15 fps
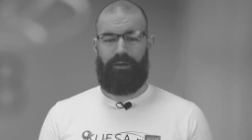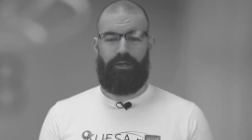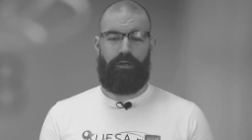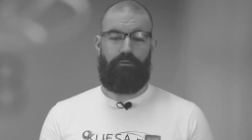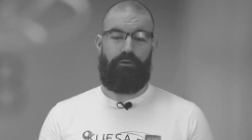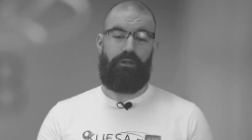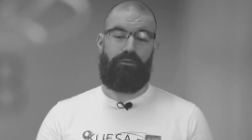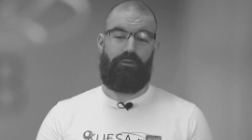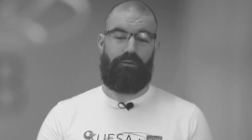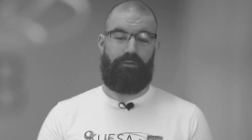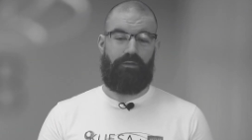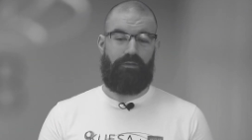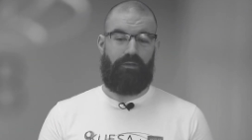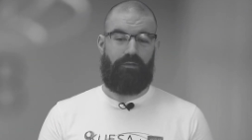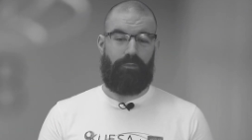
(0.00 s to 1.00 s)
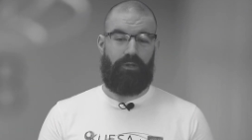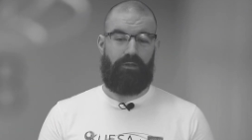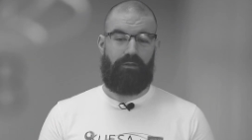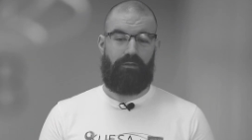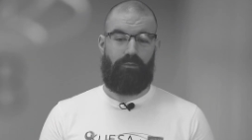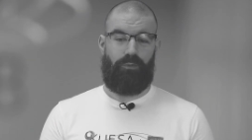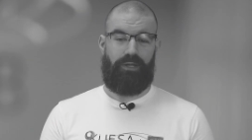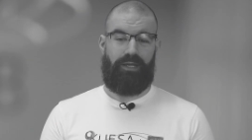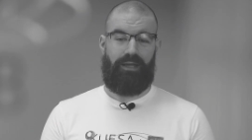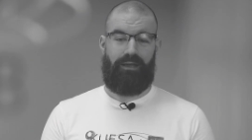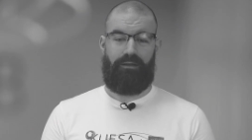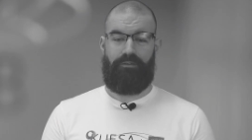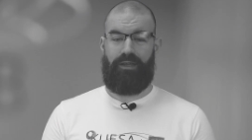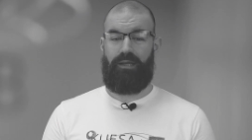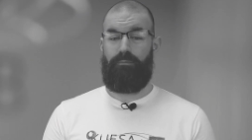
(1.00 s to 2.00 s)
In resources this month, we
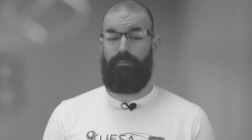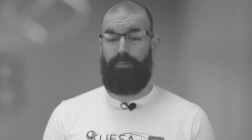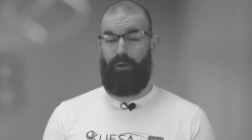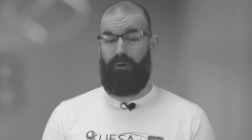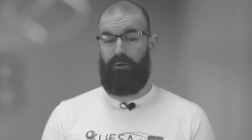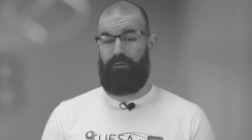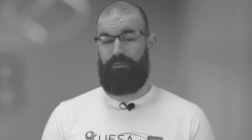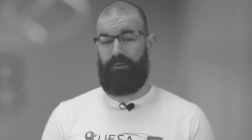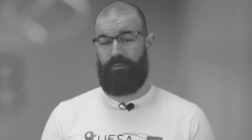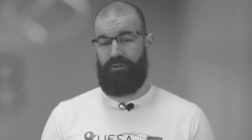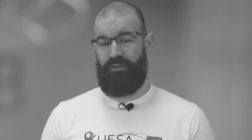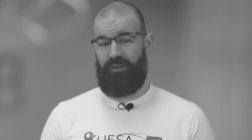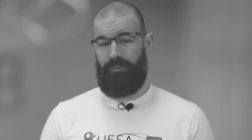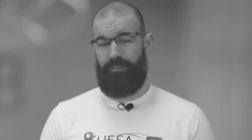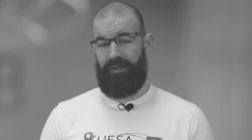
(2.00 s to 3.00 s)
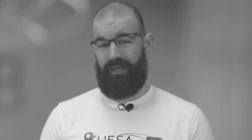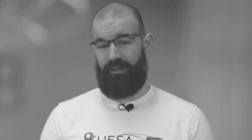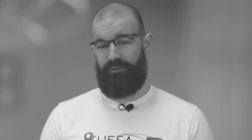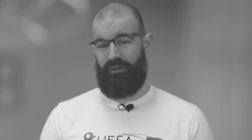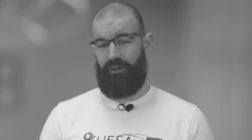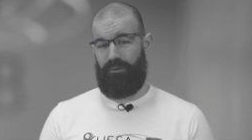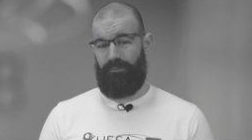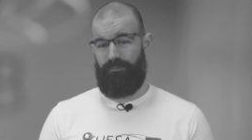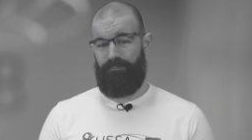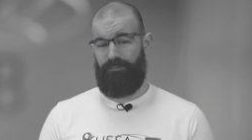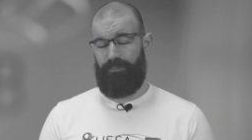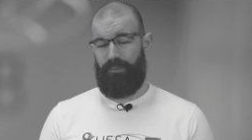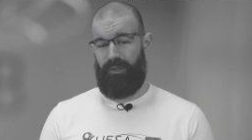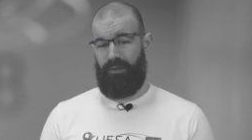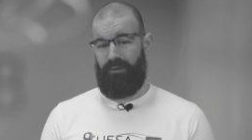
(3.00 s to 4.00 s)
have a blog from Giuseppe D'Angelo.
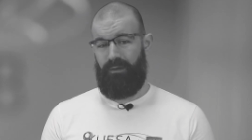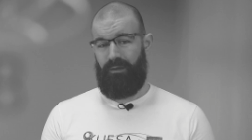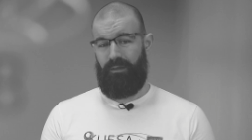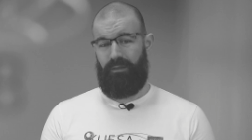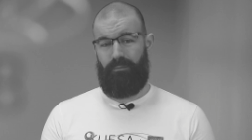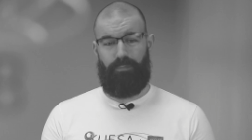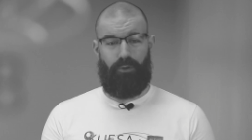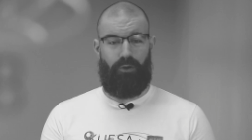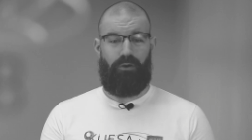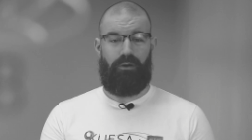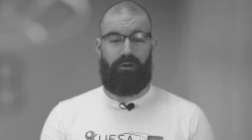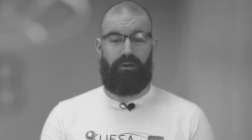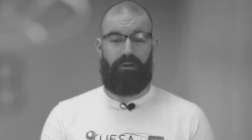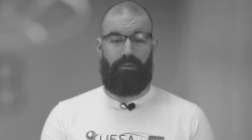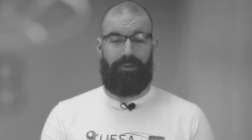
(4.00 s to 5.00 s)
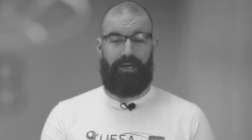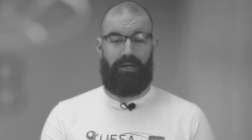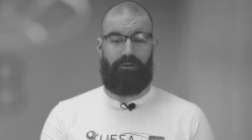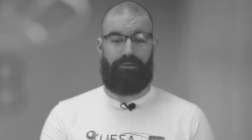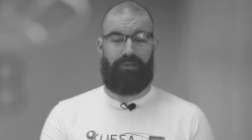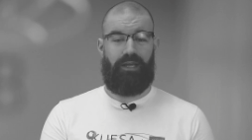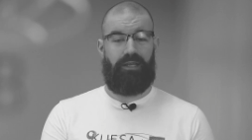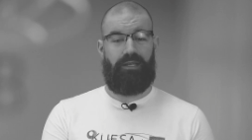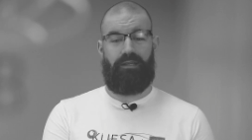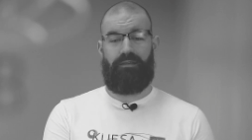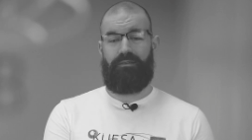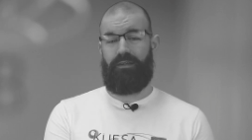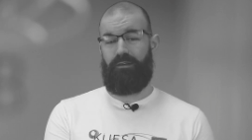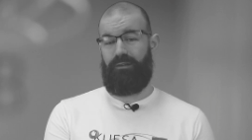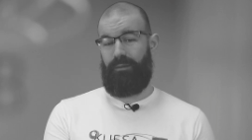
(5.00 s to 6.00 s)
The blog, about K D E
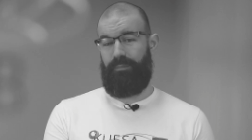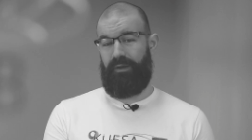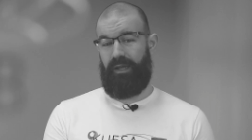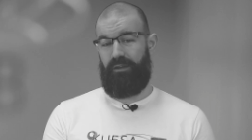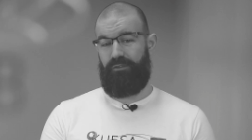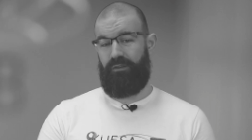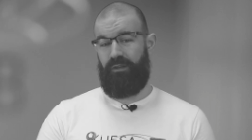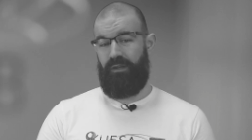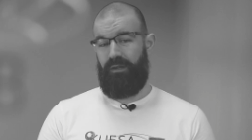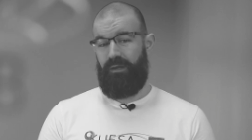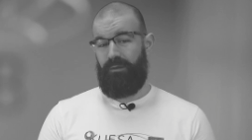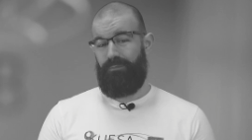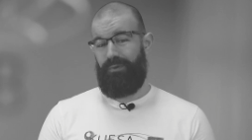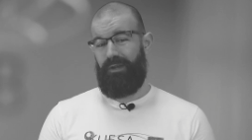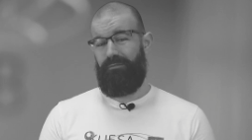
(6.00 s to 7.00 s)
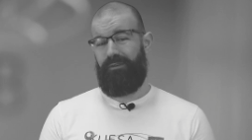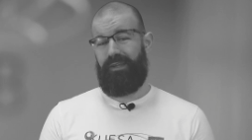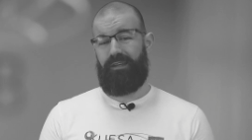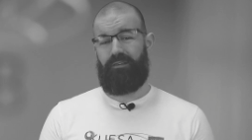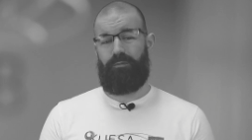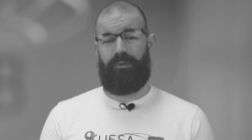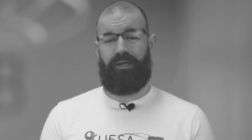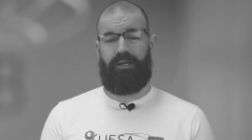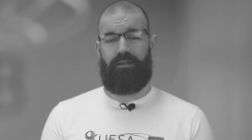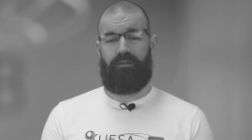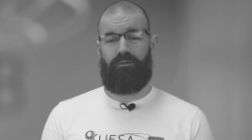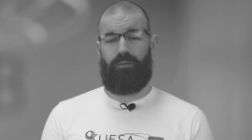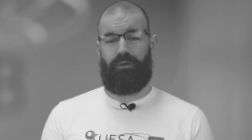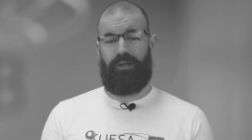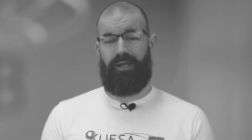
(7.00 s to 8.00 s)
single application, briefly
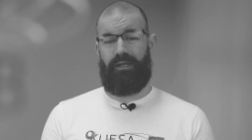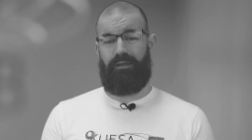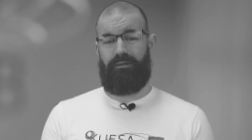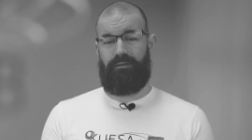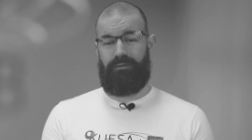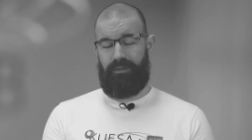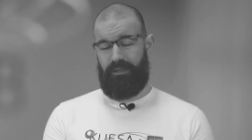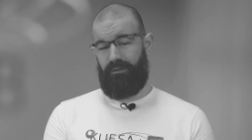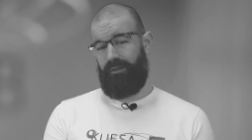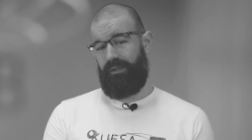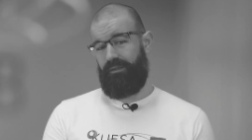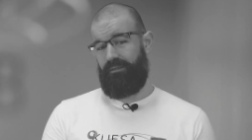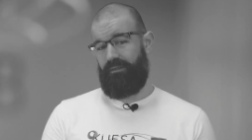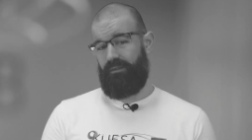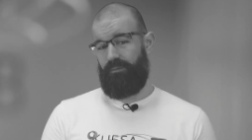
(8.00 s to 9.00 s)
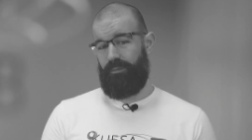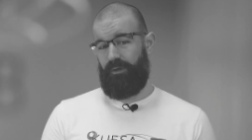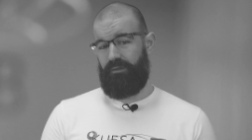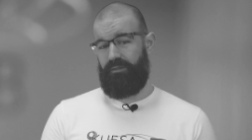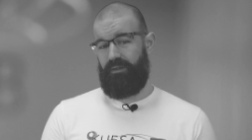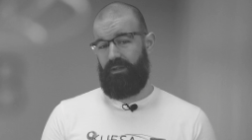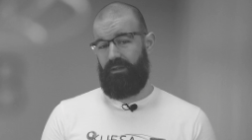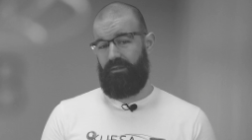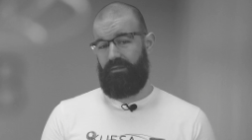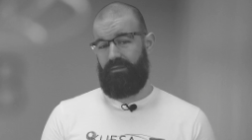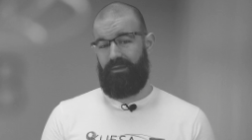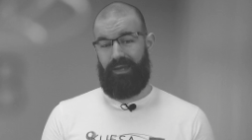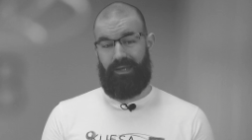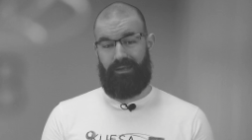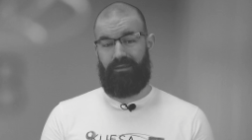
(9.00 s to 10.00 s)
explains what a single instance policy
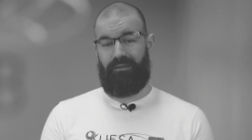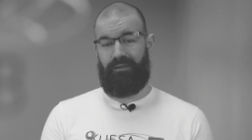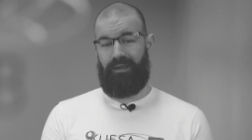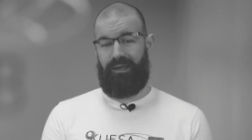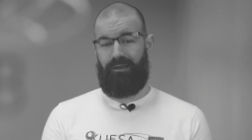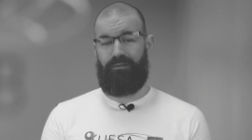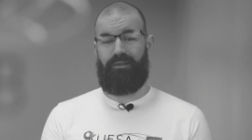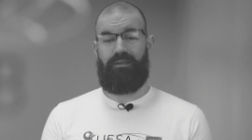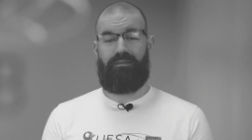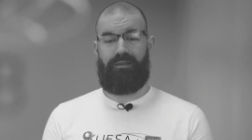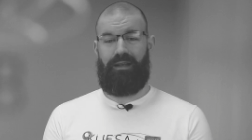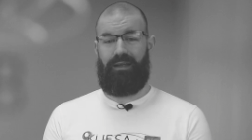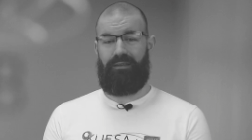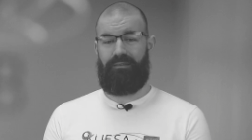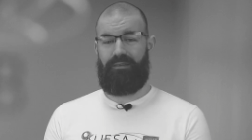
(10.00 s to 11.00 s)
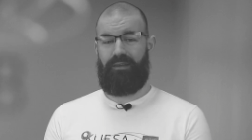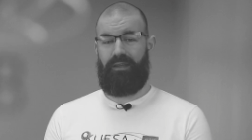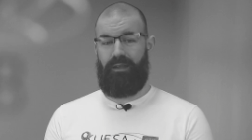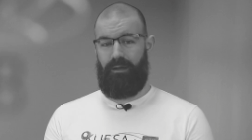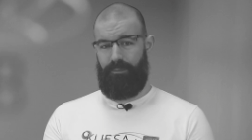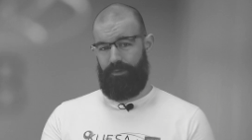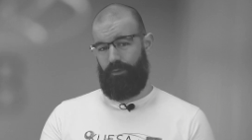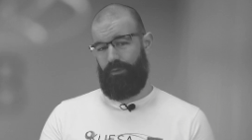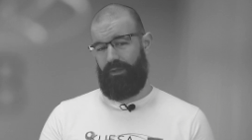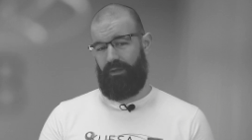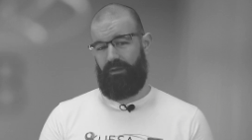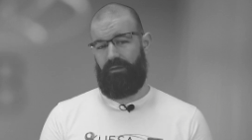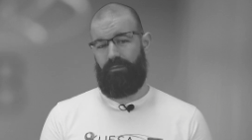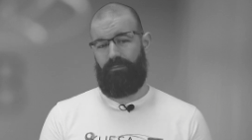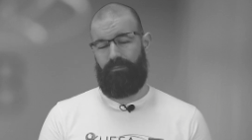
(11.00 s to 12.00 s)
is and how this class can help you with
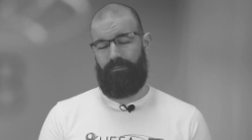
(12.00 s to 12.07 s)
it.